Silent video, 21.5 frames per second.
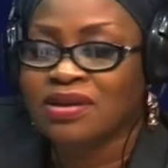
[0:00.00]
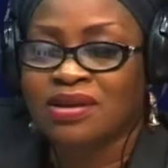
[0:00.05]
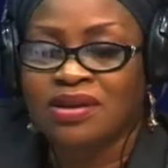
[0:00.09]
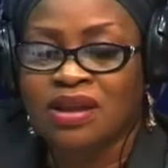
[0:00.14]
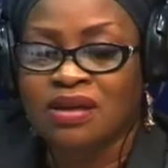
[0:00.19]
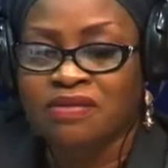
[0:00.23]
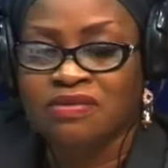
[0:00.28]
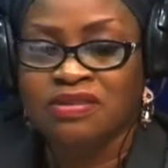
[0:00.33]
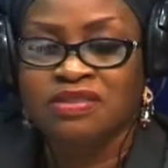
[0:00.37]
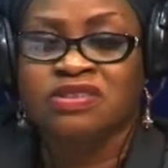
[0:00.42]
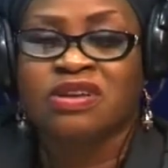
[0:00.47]

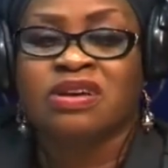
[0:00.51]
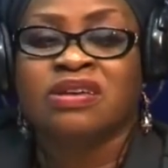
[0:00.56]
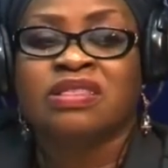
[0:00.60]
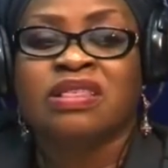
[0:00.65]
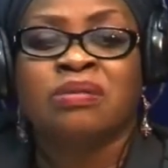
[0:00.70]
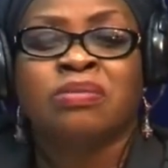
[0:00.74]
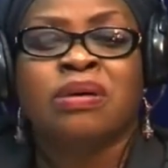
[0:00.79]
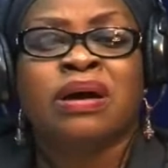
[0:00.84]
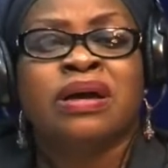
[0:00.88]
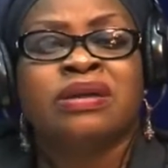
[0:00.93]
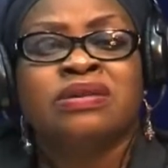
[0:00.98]
Lovely song
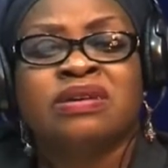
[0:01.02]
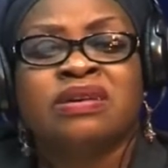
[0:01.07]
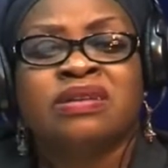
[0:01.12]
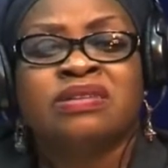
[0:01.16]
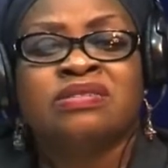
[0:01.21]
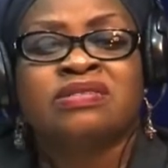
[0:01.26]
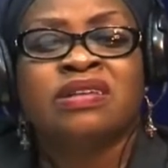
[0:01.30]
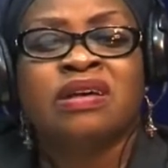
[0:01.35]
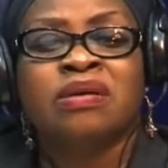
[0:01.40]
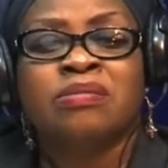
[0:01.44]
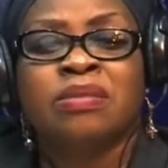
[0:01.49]
there by Donna
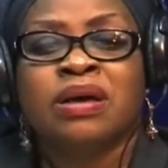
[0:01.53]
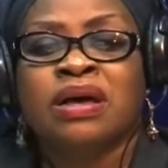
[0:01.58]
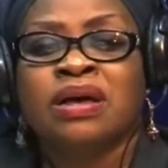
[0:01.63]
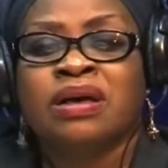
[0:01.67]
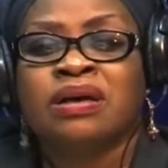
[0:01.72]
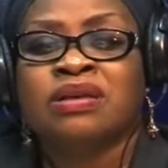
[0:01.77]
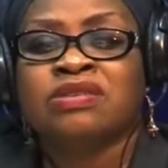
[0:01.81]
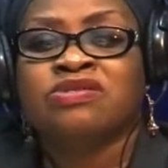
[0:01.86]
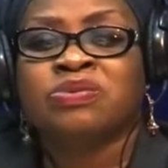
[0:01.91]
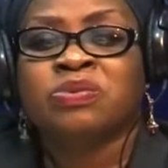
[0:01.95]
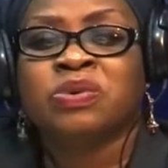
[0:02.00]

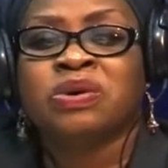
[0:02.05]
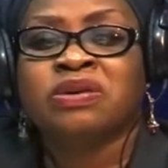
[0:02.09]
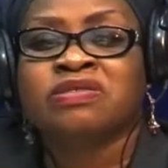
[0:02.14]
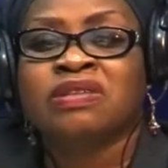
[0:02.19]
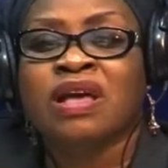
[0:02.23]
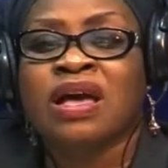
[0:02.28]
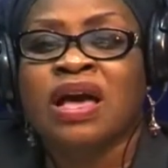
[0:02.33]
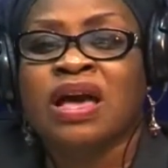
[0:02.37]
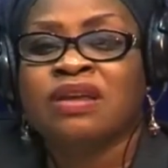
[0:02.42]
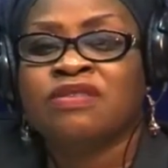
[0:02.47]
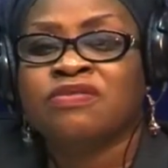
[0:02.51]
Summer. She worked
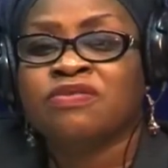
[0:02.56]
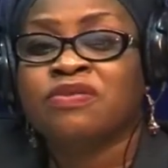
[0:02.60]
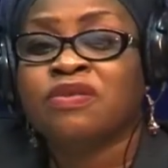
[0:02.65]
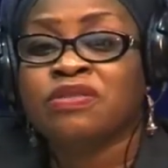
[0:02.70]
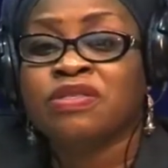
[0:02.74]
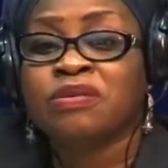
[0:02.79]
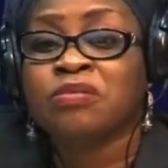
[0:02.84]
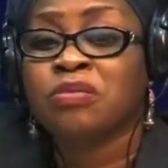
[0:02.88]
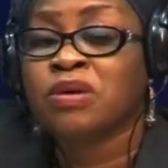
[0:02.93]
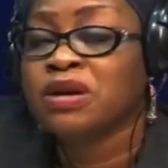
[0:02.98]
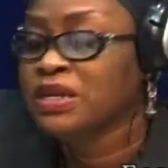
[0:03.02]
hard for
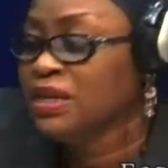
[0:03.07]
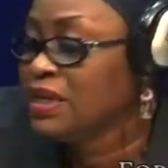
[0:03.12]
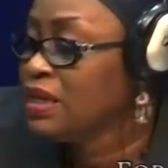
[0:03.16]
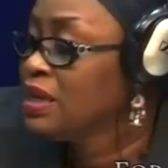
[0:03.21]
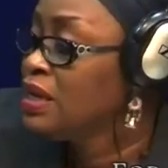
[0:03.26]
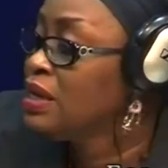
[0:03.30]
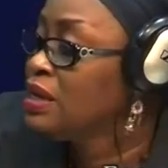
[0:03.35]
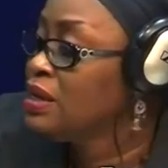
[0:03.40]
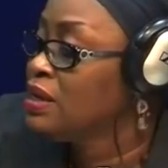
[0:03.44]
the money.